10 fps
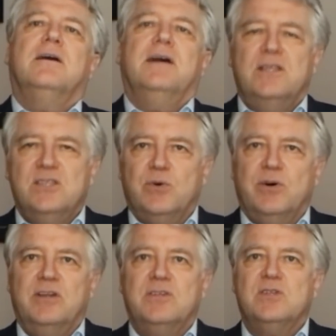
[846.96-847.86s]
and so
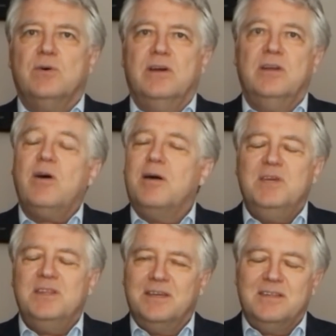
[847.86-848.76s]
on and so on. No, I
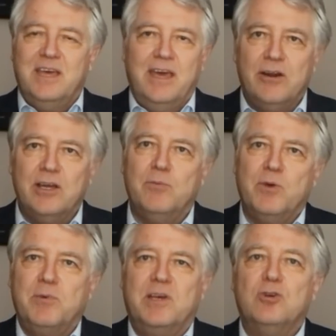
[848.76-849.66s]
mean the, the area
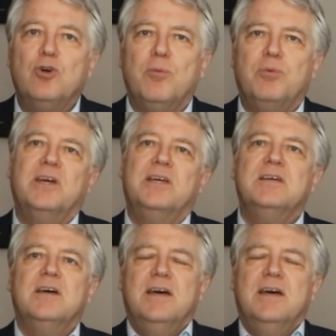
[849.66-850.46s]
where we can cooperate